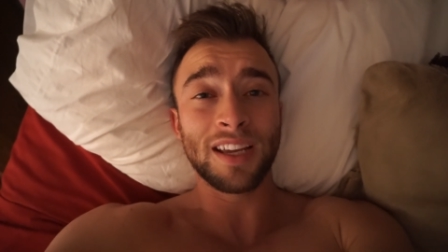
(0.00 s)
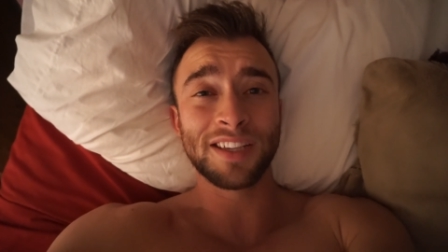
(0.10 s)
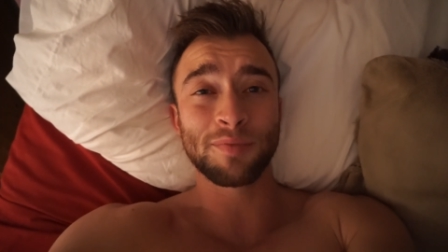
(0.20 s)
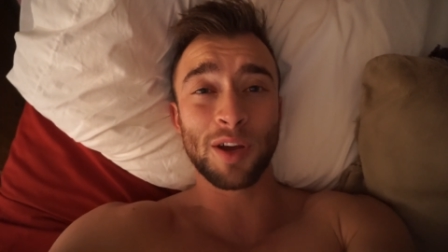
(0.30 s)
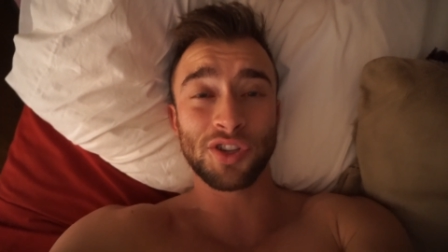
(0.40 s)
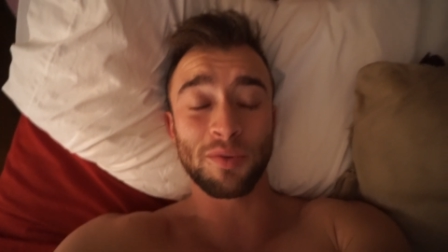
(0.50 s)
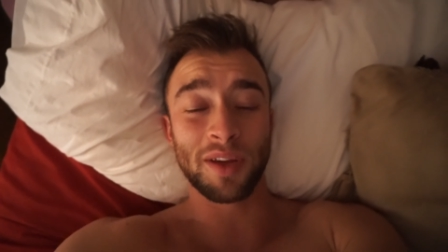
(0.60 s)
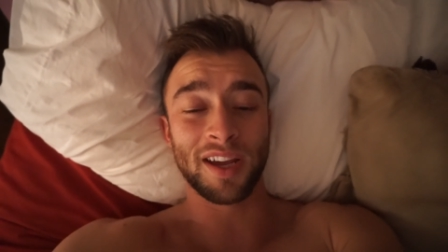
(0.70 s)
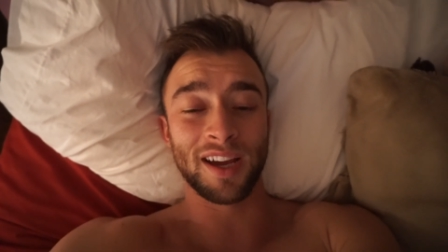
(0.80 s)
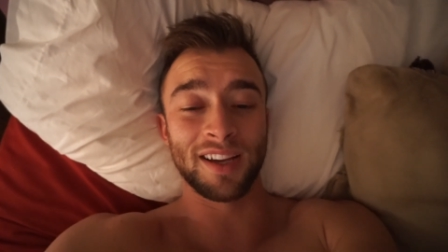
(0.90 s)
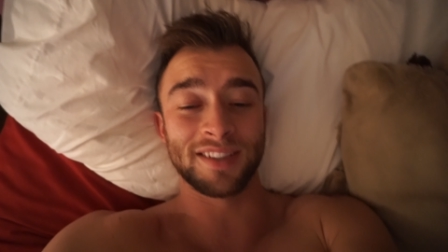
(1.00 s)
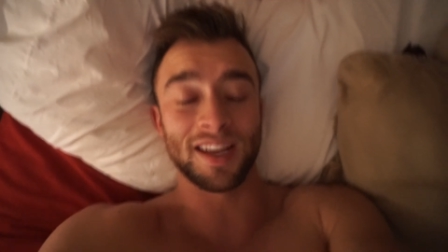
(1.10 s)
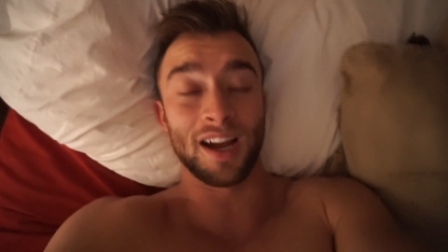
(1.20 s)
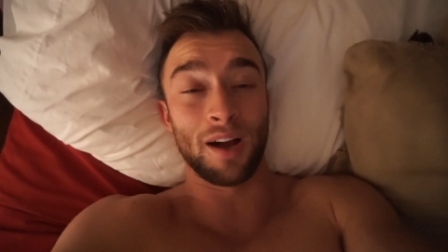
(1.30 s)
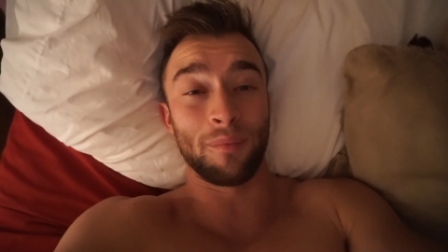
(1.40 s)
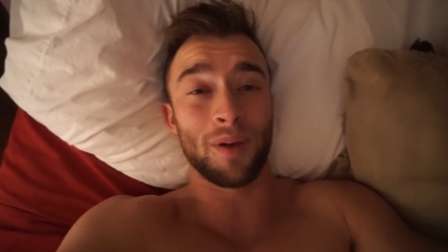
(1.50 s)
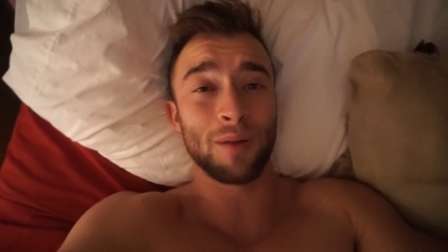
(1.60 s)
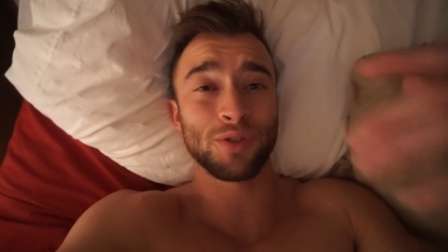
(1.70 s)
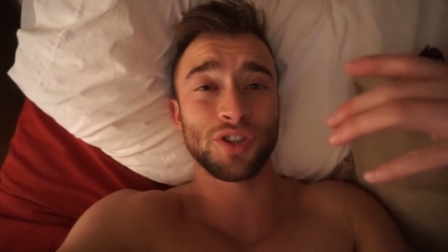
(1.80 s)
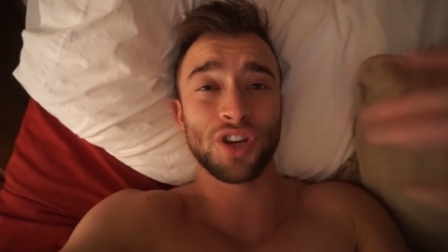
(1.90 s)
especially because um,
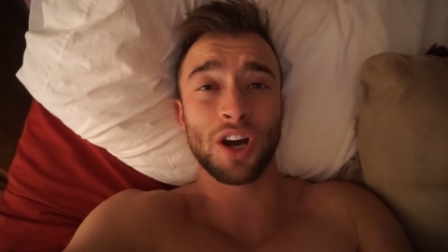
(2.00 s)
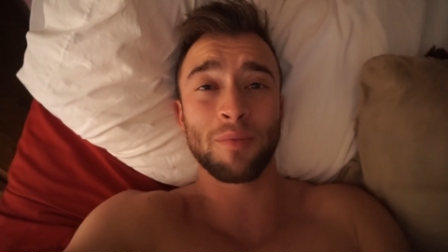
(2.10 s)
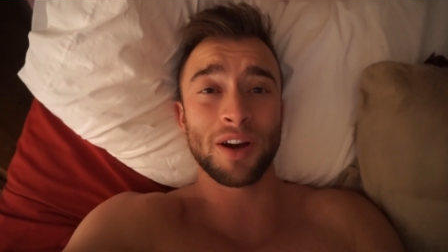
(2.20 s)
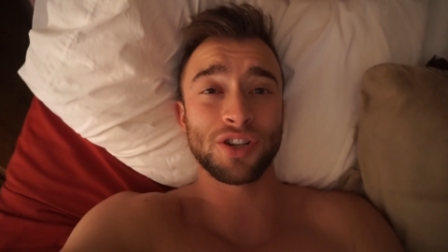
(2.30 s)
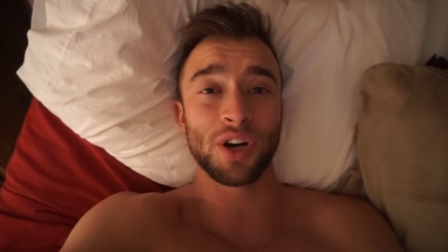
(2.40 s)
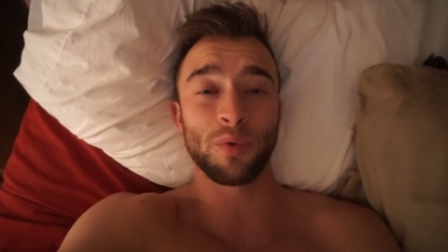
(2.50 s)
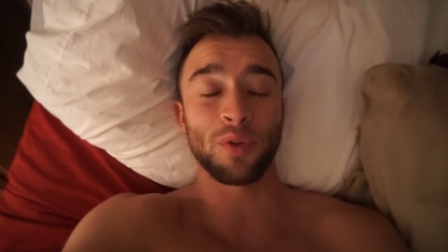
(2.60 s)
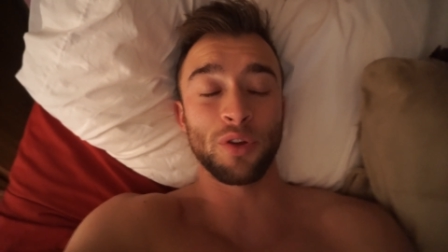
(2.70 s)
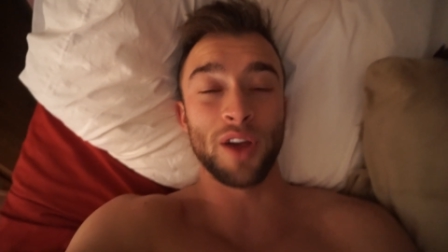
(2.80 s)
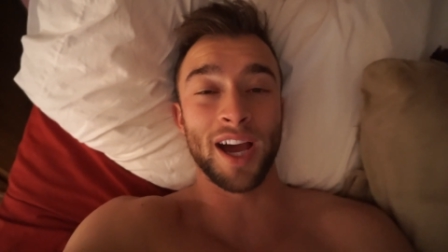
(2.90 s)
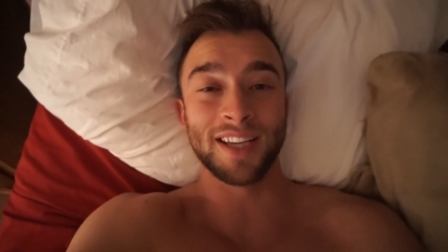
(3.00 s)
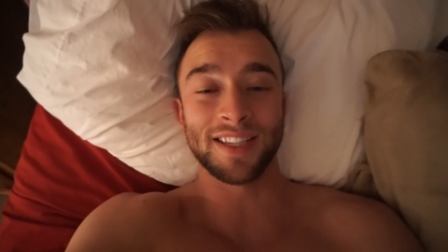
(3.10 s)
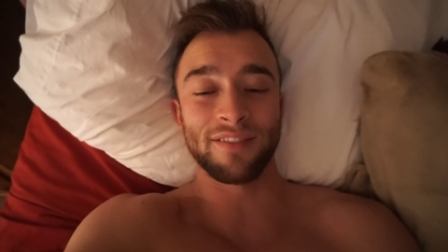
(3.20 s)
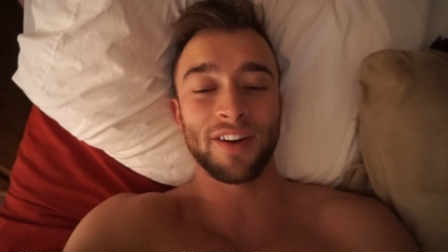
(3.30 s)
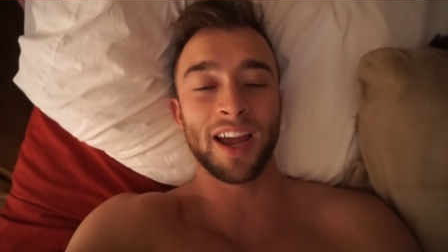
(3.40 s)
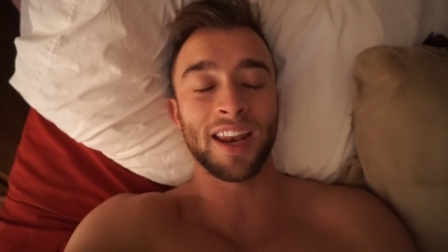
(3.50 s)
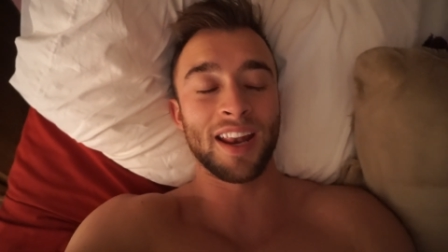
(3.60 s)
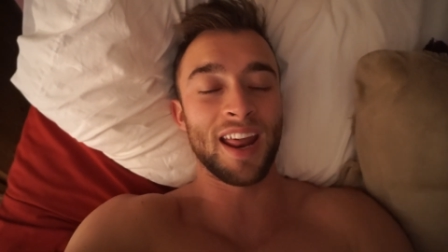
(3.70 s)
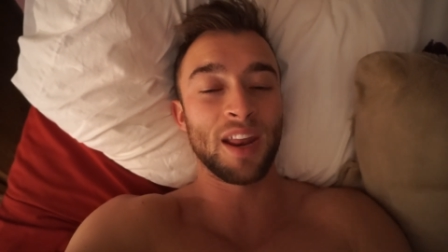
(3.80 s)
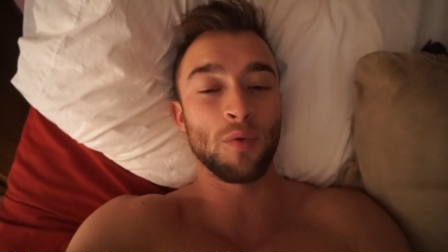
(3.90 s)
I'm just sharing my journey with you guys, and if I can
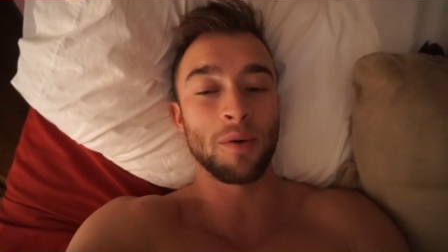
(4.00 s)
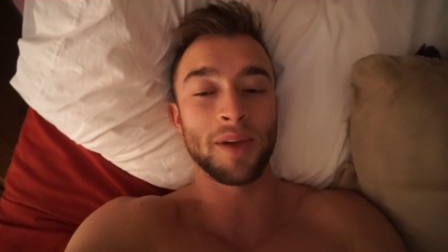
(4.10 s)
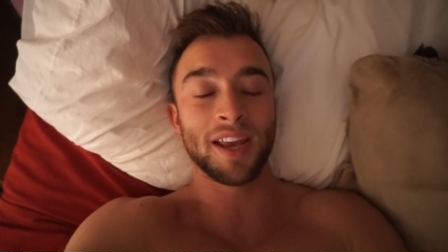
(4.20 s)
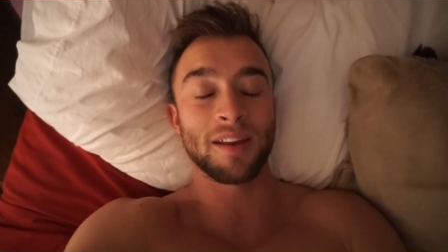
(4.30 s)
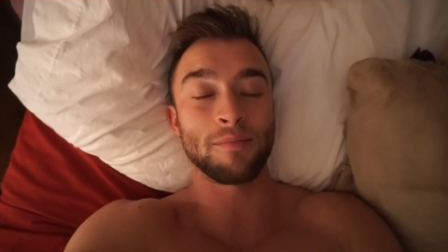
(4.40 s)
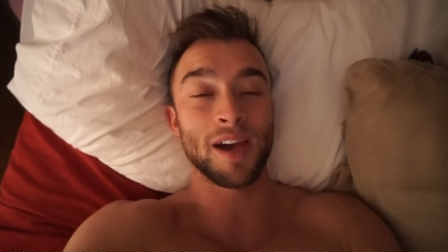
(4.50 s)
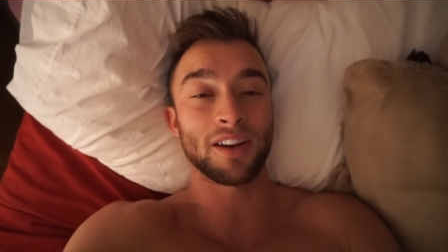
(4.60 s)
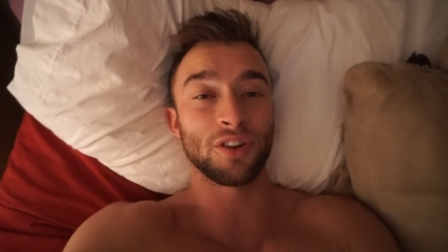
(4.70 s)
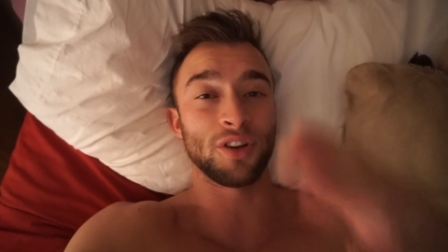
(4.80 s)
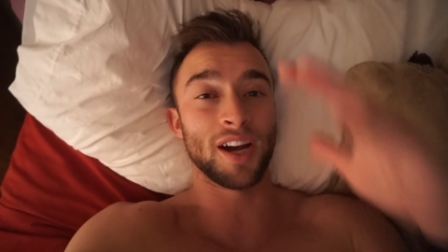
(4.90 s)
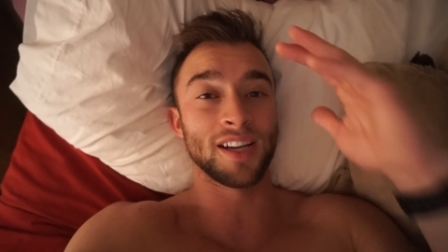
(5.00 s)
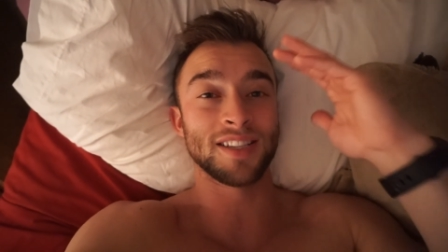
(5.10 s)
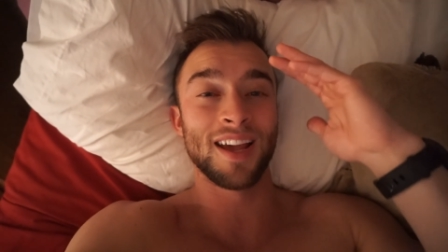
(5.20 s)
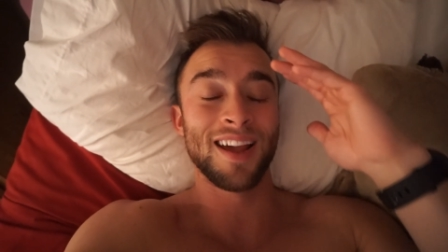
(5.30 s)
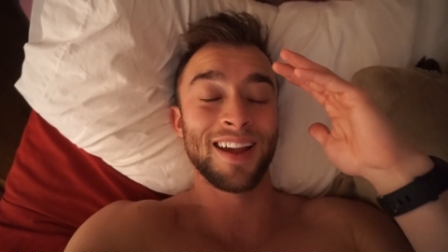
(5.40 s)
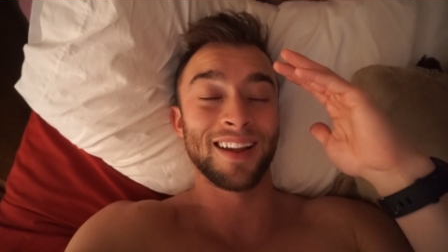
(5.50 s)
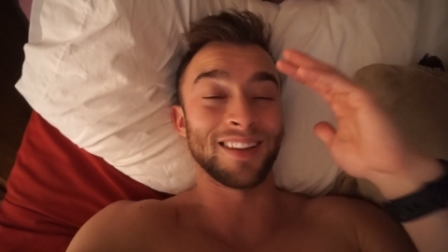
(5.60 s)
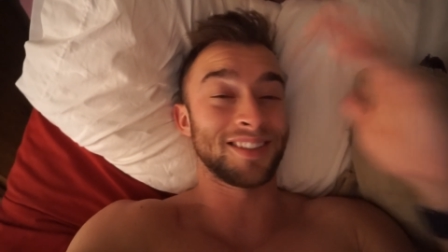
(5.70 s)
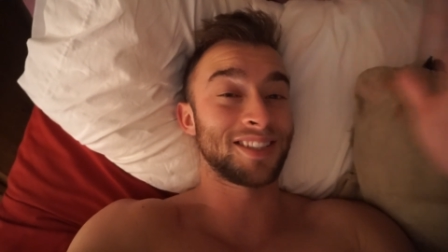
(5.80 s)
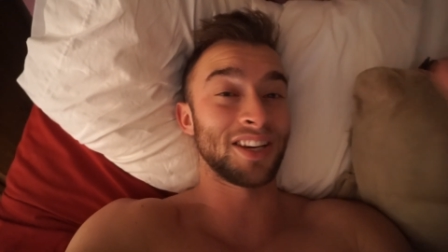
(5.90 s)
in any way make an impact on you guys,
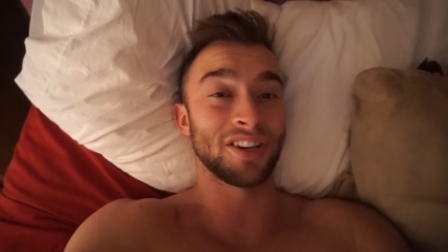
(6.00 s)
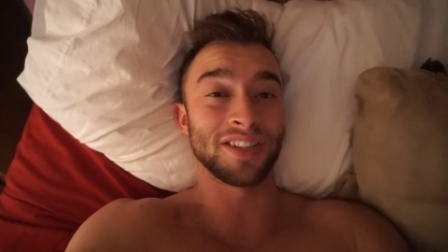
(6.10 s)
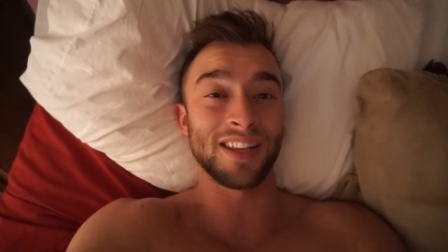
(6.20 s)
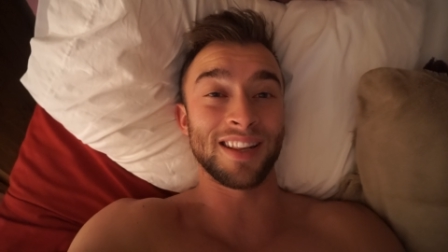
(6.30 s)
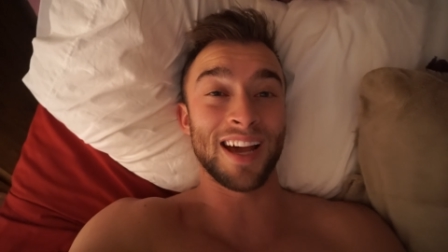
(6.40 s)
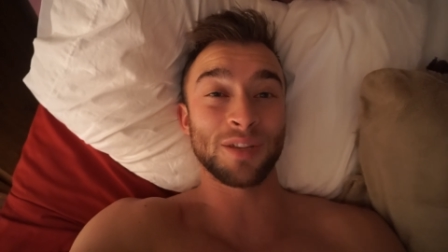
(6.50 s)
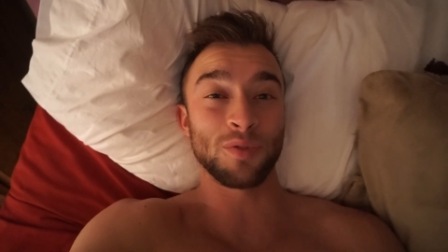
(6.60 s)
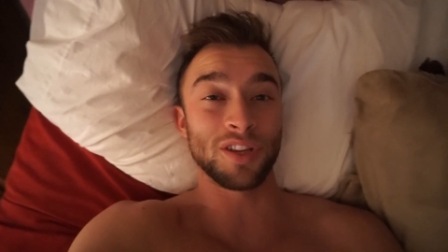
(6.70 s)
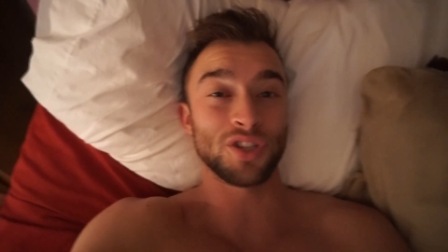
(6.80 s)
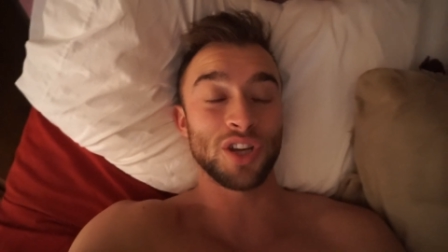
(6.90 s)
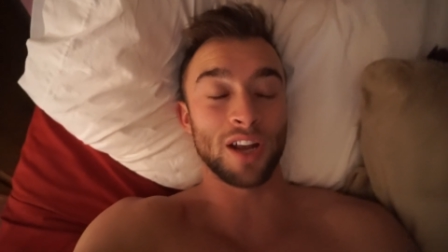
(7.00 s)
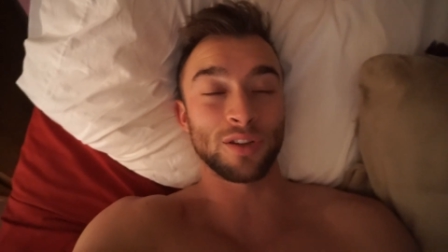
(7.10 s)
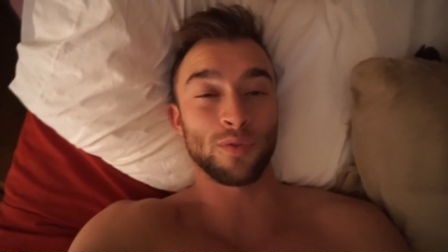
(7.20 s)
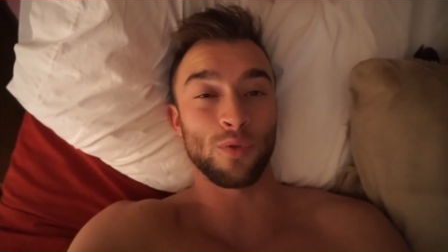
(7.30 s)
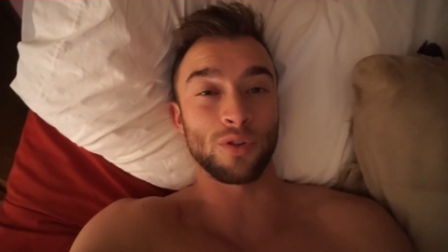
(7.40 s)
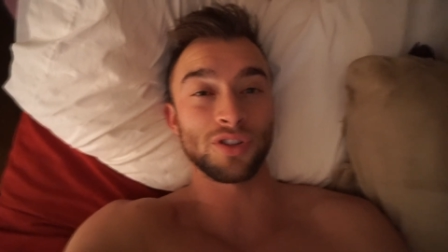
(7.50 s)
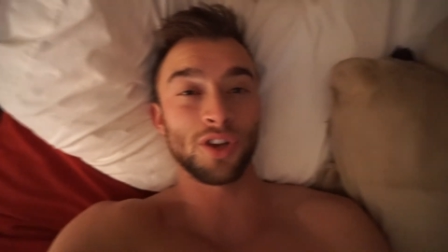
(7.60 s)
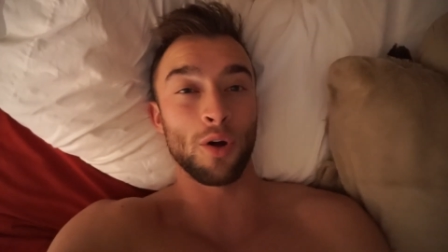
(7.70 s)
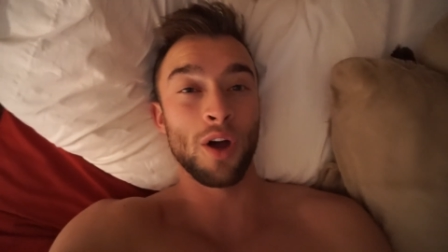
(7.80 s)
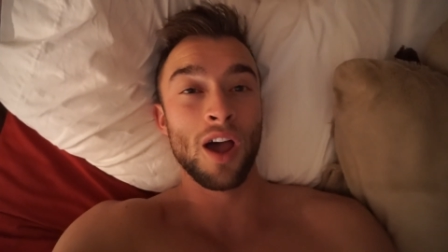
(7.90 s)
seriously, that's what this channel's for.
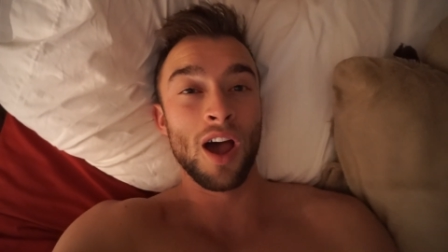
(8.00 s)
So